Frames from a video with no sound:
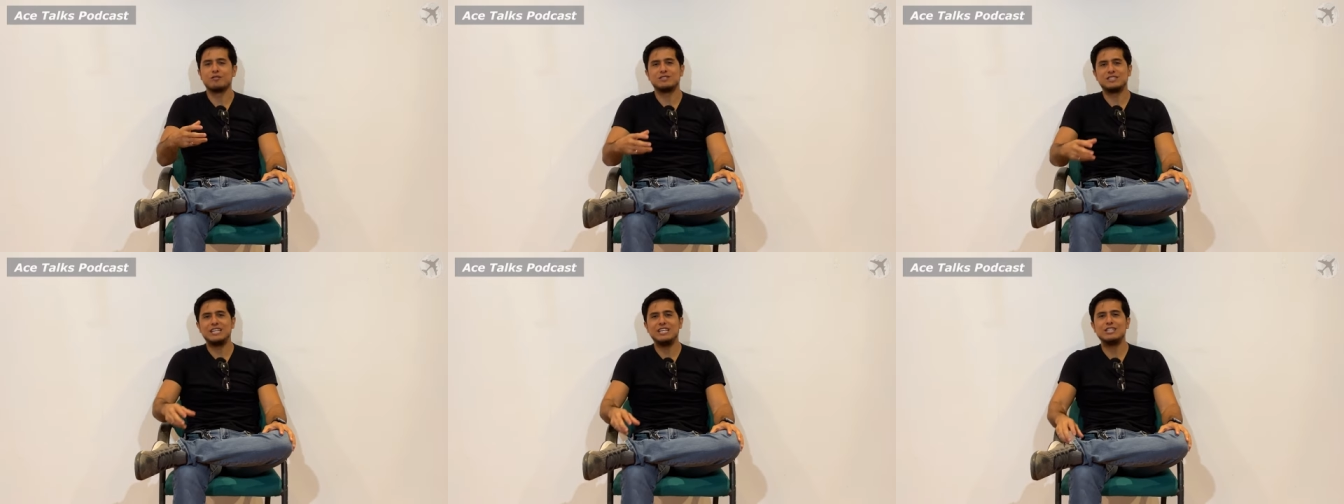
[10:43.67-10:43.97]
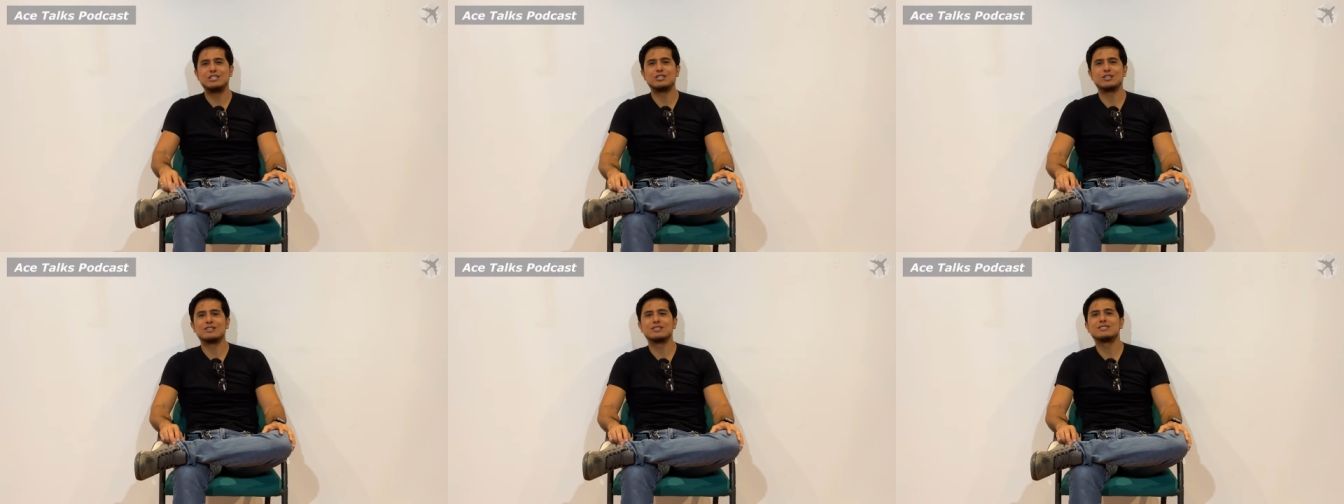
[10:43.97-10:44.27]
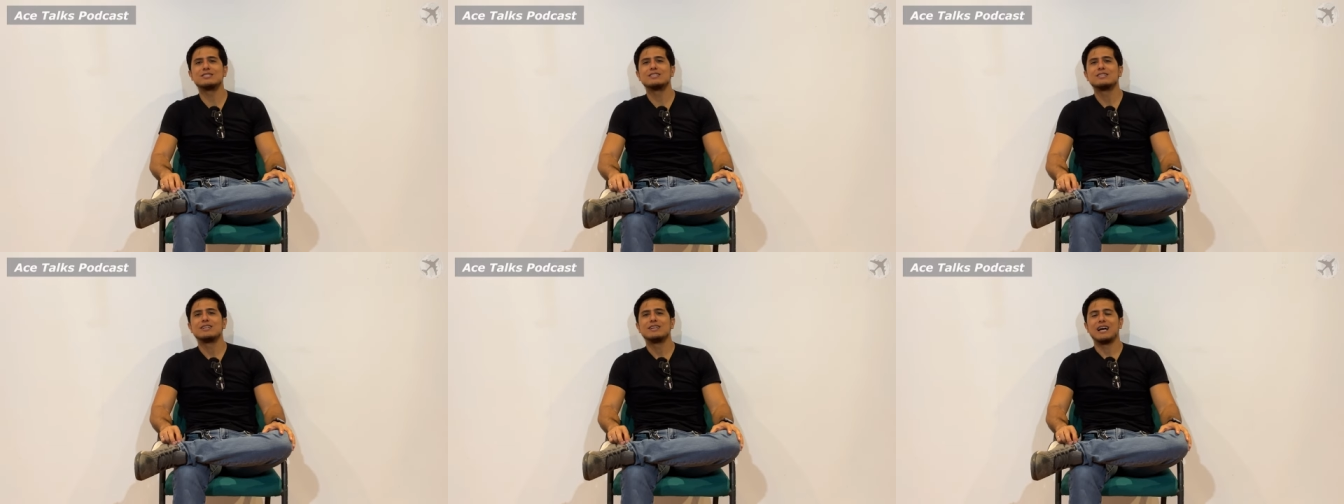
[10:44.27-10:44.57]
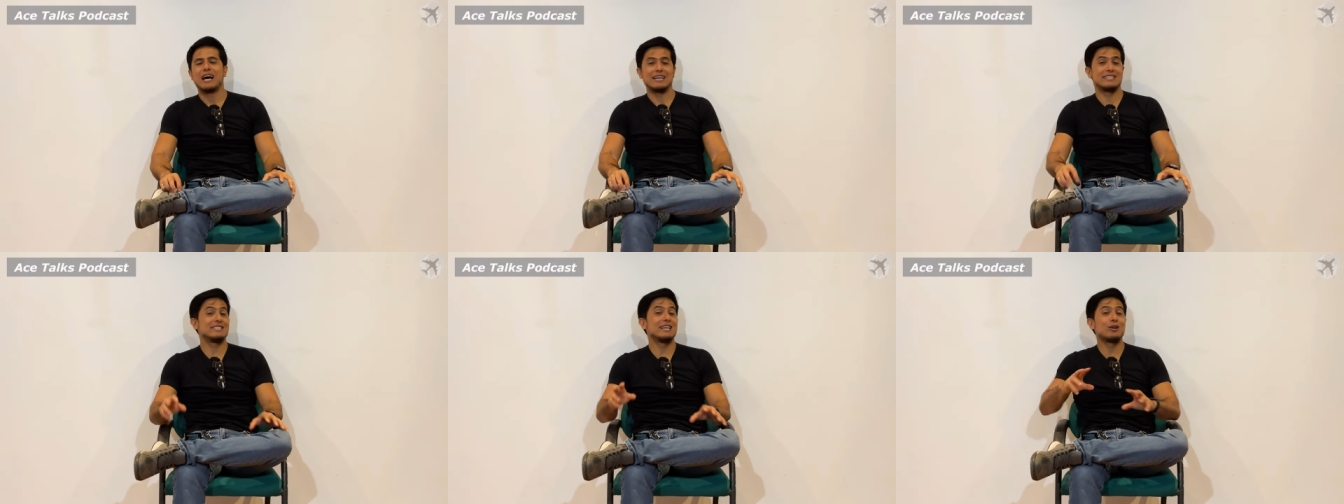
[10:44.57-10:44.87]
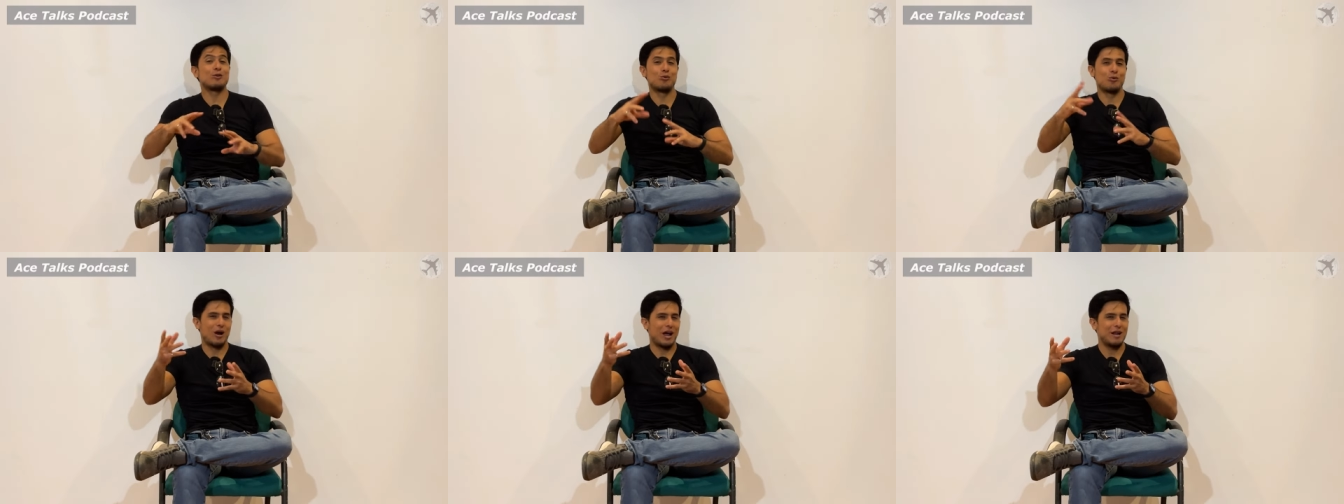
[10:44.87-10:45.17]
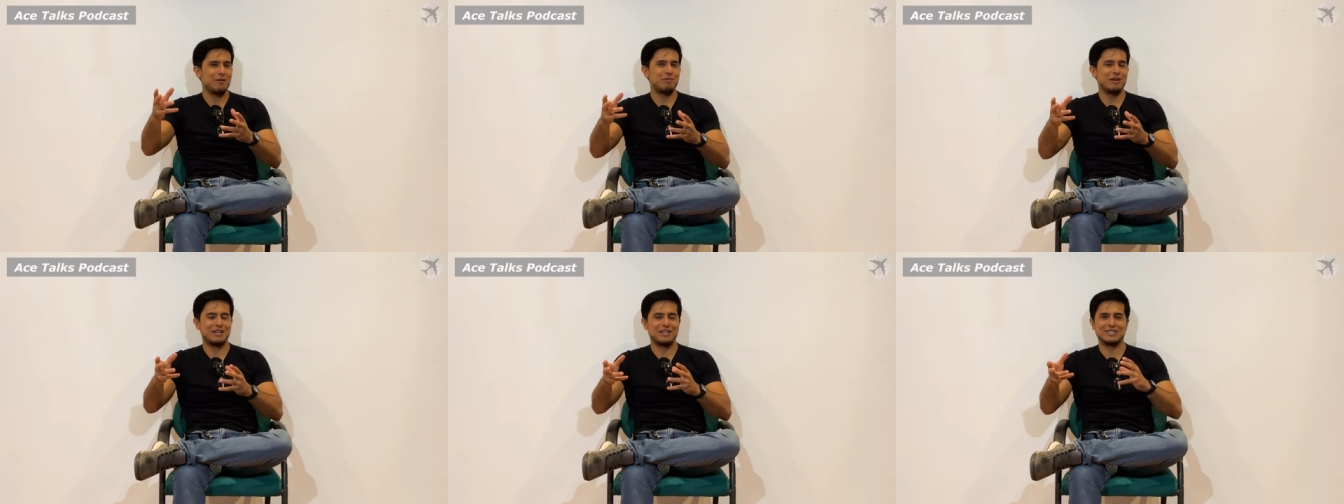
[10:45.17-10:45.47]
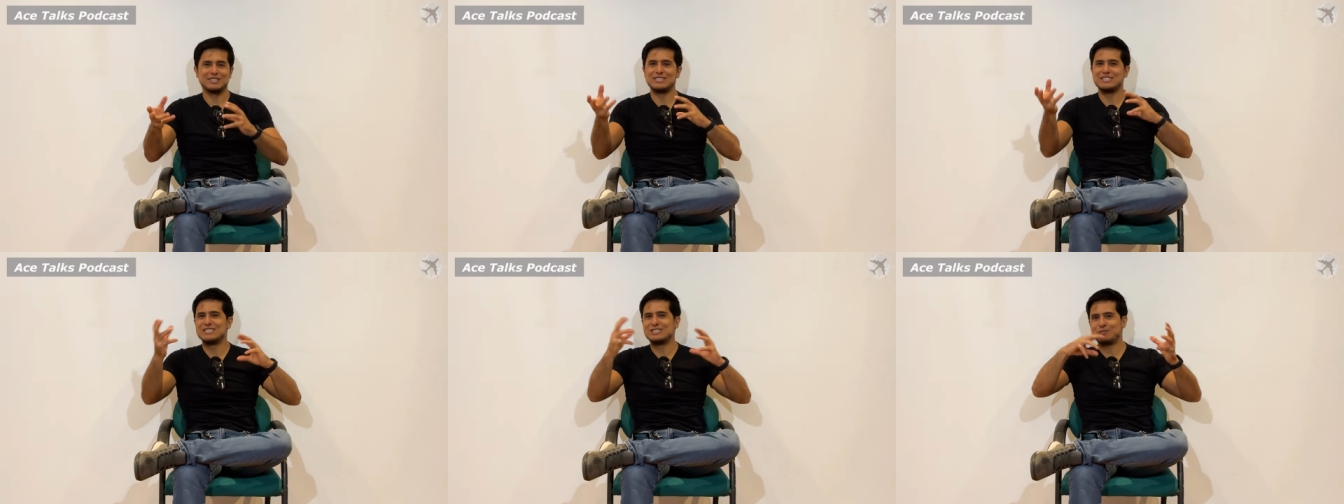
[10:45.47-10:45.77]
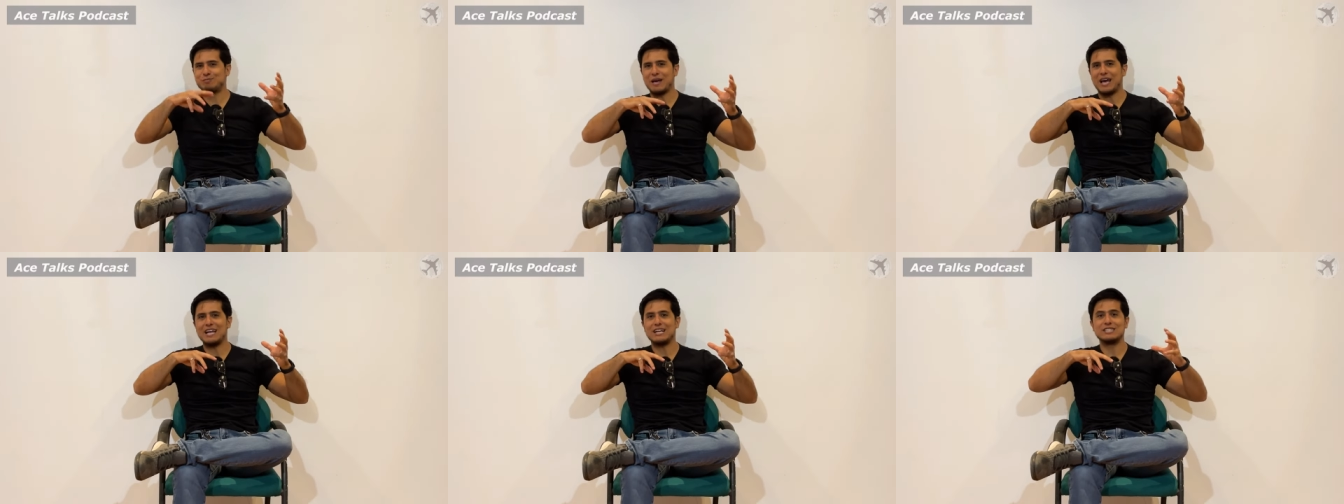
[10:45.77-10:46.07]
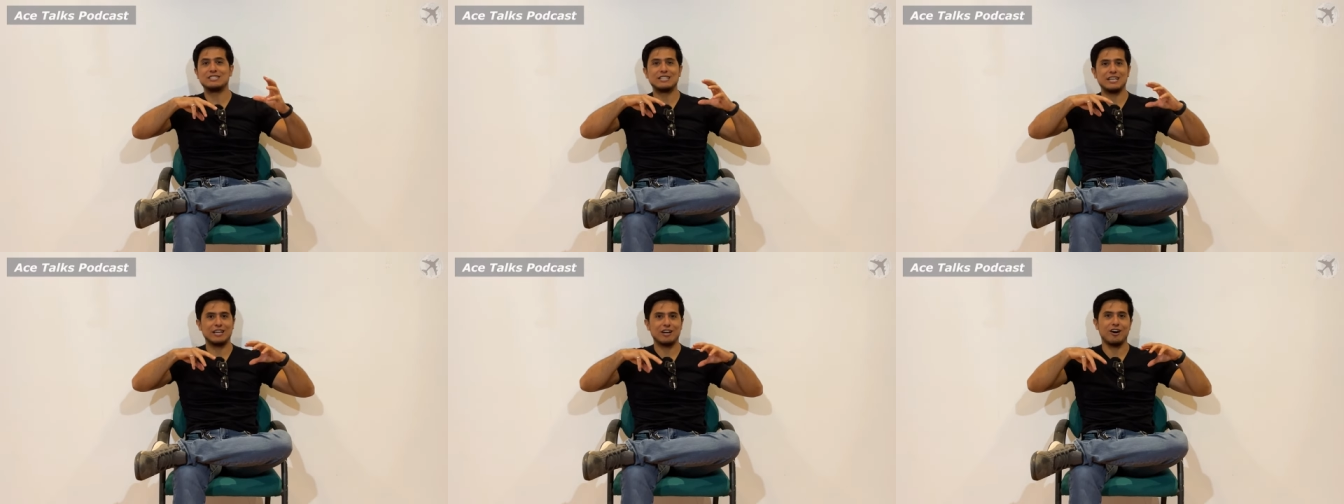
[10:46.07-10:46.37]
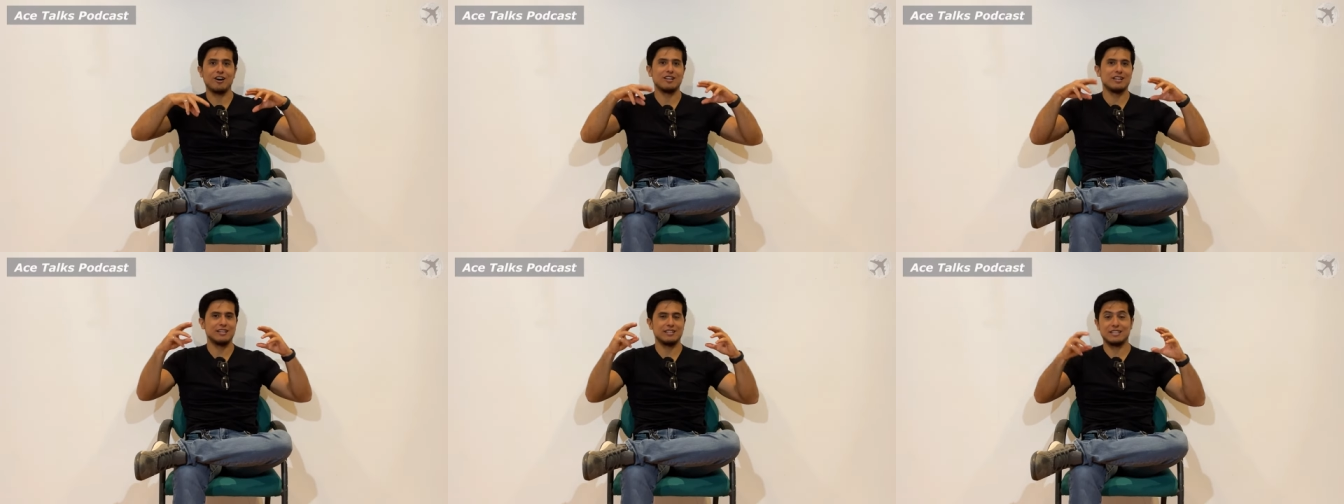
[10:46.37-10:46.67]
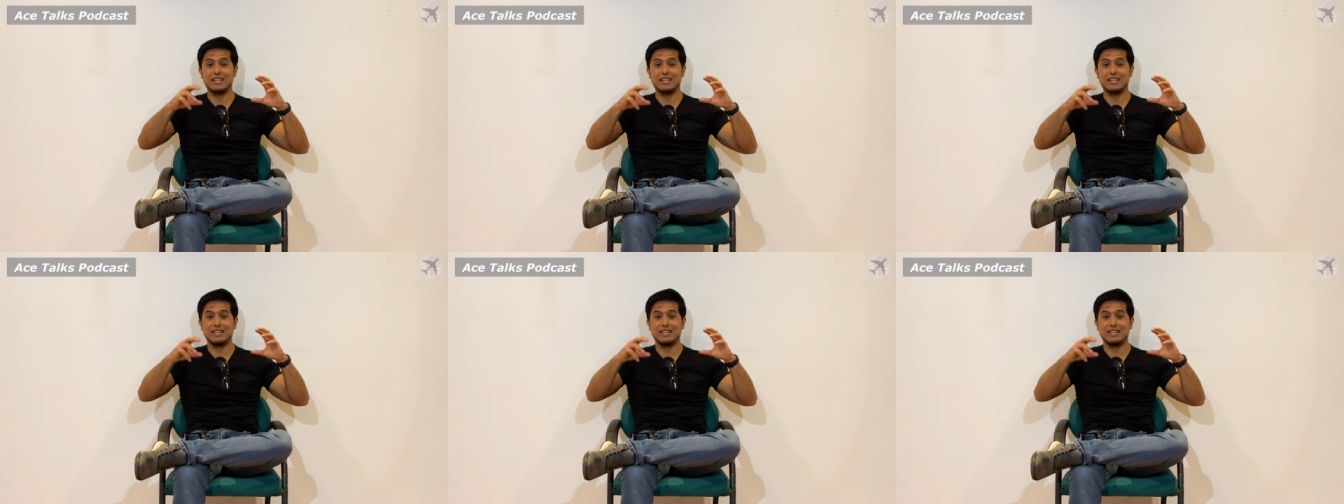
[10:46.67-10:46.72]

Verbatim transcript: teachers. I said red because in Spanish they call it,